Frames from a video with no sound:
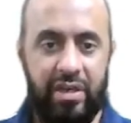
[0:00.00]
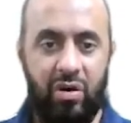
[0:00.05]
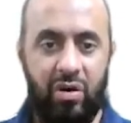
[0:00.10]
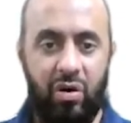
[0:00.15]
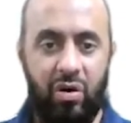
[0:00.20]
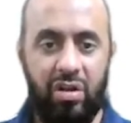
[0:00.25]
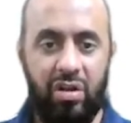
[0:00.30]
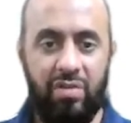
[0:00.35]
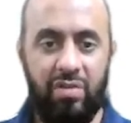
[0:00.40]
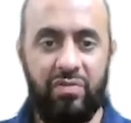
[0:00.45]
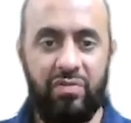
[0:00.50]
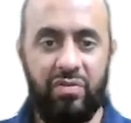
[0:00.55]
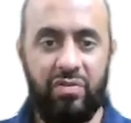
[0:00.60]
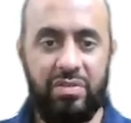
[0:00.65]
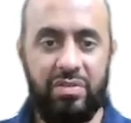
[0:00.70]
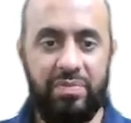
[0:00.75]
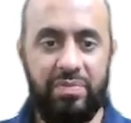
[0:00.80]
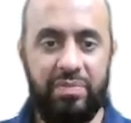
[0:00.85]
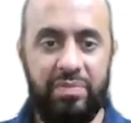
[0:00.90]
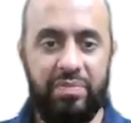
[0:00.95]
All of
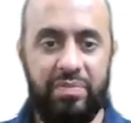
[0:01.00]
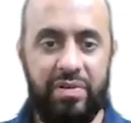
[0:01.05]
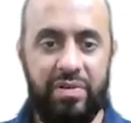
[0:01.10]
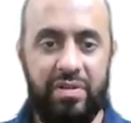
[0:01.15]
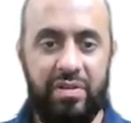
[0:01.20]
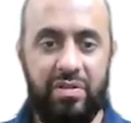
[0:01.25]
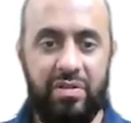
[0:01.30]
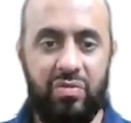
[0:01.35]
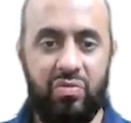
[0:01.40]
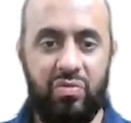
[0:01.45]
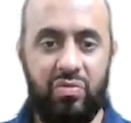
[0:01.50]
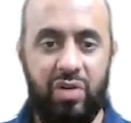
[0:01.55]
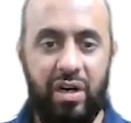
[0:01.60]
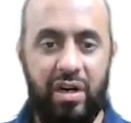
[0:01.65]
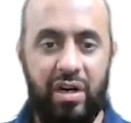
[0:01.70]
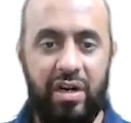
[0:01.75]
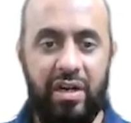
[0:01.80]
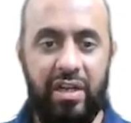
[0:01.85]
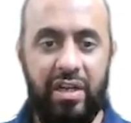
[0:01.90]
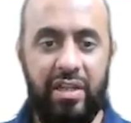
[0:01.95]
those people who
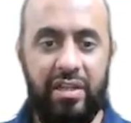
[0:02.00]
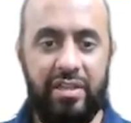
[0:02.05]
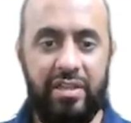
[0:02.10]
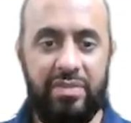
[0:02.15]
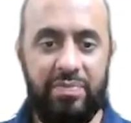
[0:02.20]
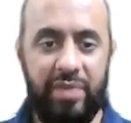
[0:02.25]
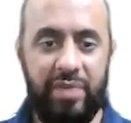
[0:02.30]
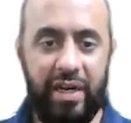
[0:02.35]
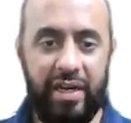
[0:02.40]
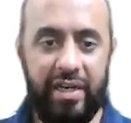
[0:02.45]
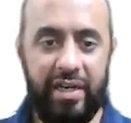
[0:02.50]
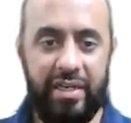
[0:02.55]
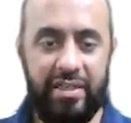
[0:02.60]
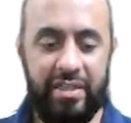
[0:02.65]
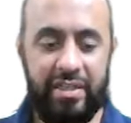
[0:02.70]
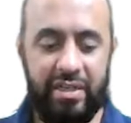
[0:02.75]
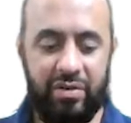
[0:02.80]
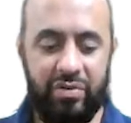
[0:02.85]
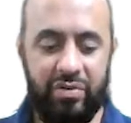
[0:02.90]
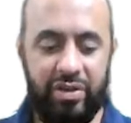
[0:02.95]
are in this bracket,
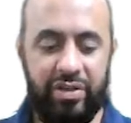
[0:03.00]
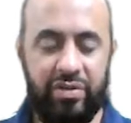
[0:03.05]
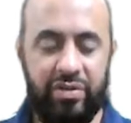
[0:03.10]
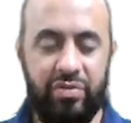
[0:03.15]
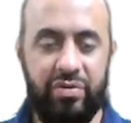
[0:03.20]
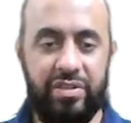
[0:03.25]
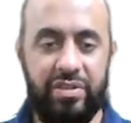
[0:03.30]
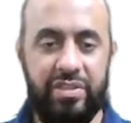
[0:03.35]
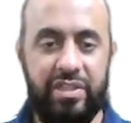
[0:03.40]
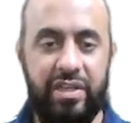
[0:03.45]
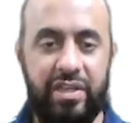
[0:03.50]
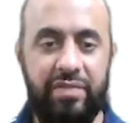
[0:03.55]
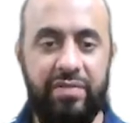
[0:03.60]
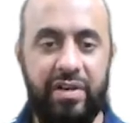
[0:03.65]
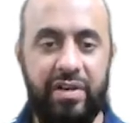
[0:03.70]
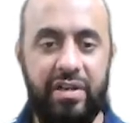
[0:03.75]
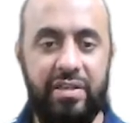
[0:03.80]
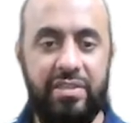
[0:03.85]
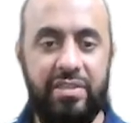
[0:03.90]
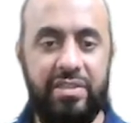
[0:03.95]
they're going to receive
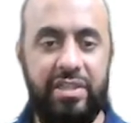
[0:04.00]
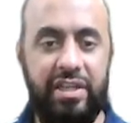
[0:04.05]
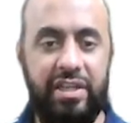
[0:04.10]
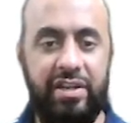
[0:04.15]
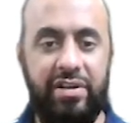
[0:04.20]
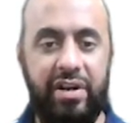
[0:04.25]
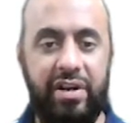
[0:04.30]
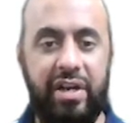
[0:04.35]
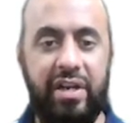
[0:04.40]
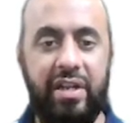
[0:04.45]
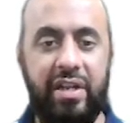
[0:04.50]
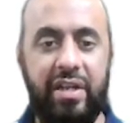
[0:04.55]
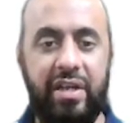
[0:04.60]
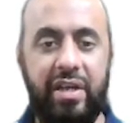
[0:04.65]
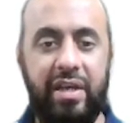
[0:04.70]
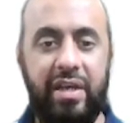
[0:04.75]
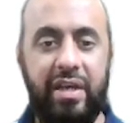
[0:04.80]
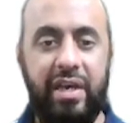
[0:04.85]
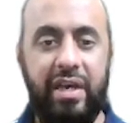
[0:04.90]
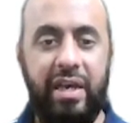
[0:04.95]
a C grade.
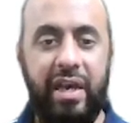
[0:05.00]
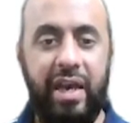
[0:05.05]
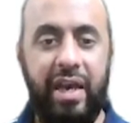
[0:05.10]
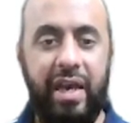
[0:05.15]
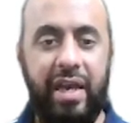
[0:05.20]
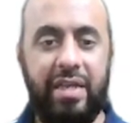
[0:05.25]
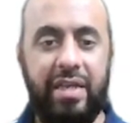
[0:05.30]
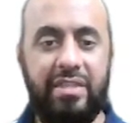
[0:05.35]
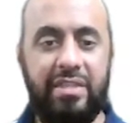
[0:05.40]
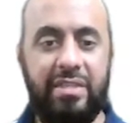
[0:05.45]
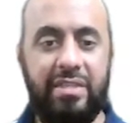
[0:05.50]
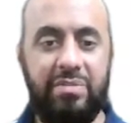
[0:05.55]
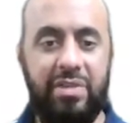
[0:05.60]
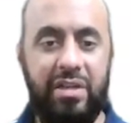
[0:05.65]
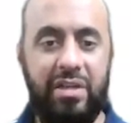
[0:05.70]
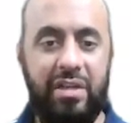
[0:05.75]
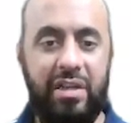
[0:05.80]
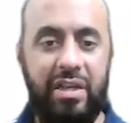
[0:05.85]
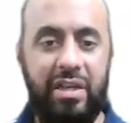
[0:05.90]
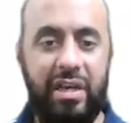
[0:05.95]
And
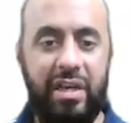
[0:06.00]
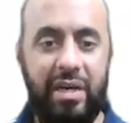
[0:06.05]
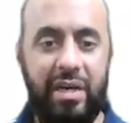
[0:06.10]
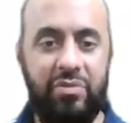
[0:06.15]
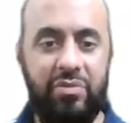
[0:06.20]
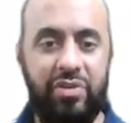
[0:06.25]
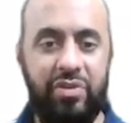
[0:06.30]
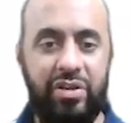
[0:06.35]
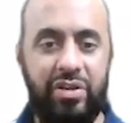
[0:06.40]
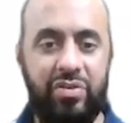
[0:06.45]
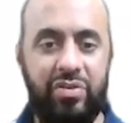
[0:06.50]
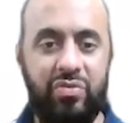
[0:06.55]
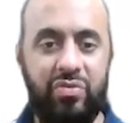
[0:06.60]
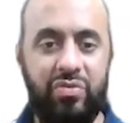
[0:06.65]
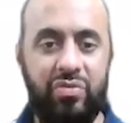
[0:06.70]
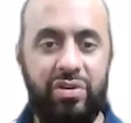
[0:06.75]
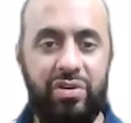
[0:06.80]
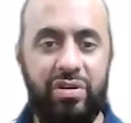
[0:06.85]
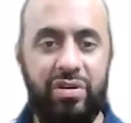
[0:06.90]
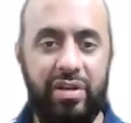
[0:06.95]
similarly, I'm going to
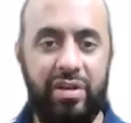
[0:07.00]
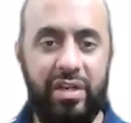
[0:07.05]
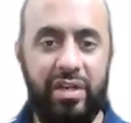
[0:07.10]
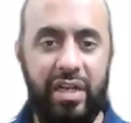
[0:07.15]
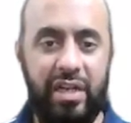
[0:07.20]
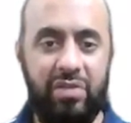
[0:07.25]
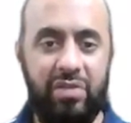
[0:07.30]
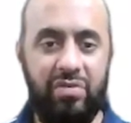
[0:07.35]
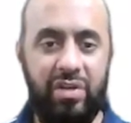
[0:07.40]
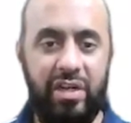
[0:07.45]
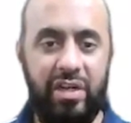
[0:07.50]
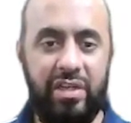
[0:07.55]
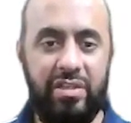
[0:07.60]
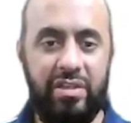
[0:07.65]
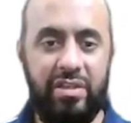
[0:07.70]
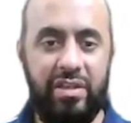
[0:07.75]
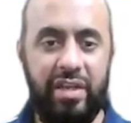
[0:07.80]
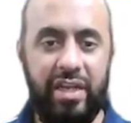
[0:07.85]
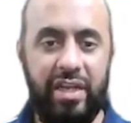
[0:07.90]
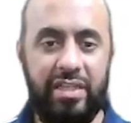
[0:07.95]
calculate the
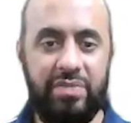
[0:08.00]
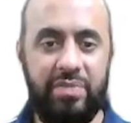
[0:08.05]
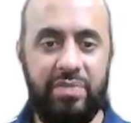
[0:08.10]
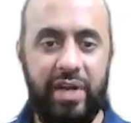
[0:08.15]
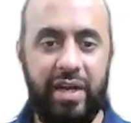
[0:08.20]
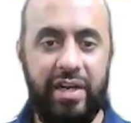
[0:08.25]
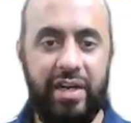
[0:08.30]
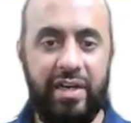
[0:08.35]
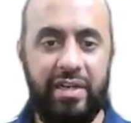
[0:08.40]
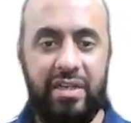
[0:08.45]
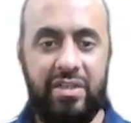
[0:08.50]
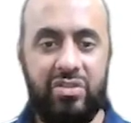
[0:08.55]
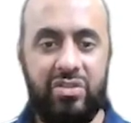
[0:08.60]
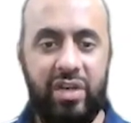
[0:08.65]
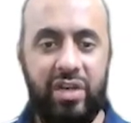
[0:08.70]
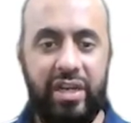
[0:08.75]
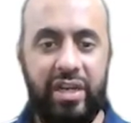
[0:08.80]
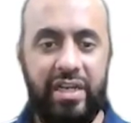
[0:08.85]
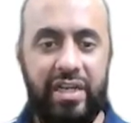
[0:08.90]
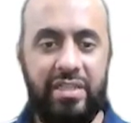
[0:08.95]
next bracket.
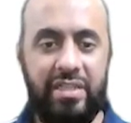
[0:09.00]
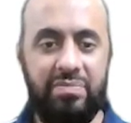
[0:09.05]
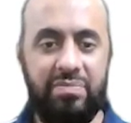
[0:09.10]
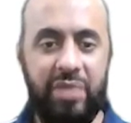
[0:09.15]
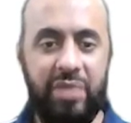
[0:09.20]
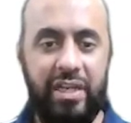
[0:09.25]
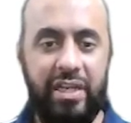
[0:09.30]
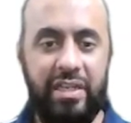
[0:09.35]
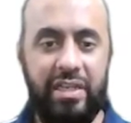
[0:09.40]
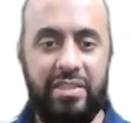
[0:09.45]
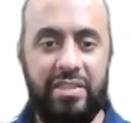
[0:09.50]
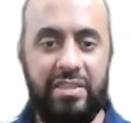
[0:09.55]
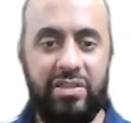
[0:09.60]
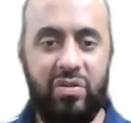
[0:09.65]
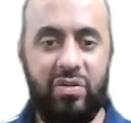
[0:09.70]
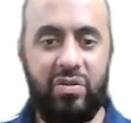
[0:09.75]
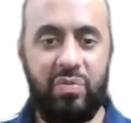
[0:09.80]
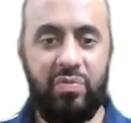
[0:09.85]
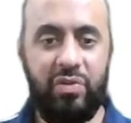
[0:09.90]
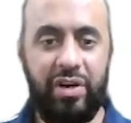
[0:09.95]
So I get minus
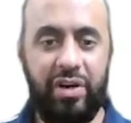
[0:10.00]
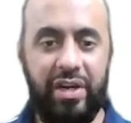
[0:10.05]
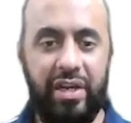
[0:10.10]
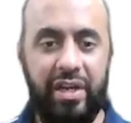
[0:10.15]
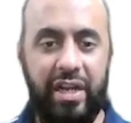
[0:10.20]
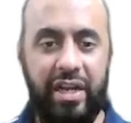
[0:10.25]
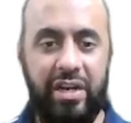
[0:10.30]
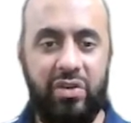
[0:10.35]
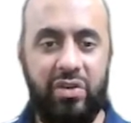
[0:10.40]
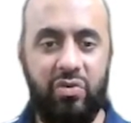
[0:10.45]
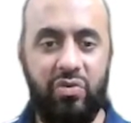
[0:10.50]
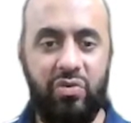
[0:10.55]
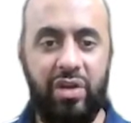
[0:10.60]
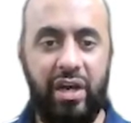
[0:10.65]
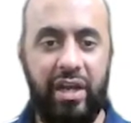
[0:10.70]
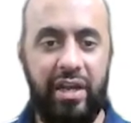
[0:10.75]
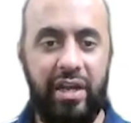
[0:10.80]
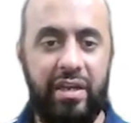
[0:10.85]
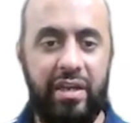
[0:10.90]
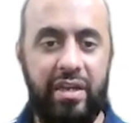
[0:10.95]

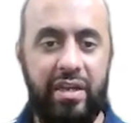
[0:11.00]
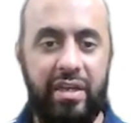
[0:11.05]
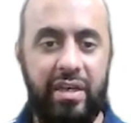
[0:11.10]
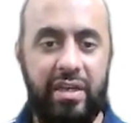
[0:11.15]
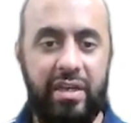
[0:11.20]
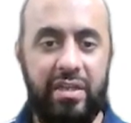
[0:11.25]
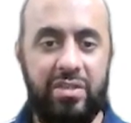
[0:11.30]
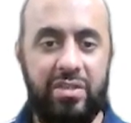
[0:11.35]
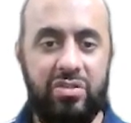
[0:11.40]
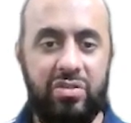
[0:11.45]
0.829.